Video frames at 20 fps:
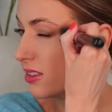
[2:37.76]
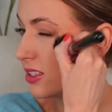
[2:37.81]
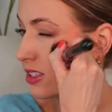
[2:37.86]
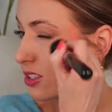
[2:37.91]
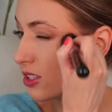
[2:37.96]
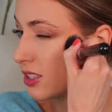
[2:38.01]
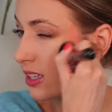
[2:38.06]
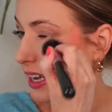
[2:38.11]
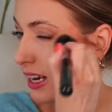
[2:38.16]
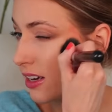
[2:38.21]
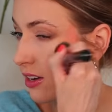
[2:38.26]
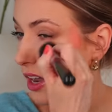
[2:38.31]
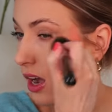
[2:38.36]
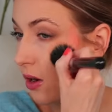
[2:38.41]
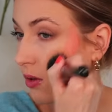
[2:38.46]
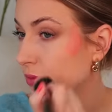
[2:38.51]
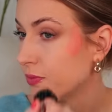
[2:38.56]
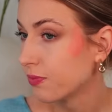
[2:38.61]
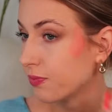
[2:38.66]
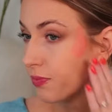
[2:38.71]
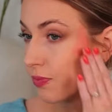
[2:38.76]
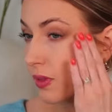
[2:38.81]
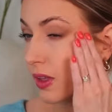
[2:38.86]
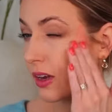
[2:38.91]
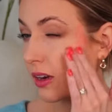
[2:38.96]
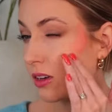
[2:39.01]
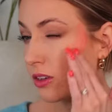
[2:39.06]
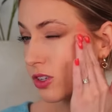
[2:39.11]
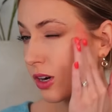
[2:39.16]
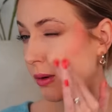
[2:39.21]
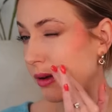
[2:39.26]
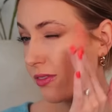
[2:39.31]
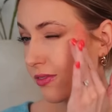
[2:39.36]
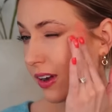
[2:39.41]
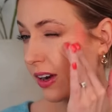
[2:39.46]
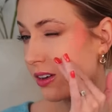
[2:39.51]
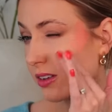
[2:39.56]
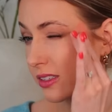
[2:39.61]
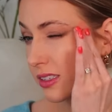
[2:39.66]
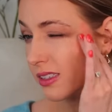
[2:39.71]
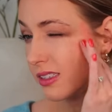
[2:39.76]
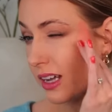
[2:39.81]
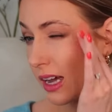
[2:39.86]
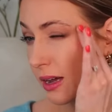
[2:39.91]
I'm just like, no. I'm gonna try my fingers this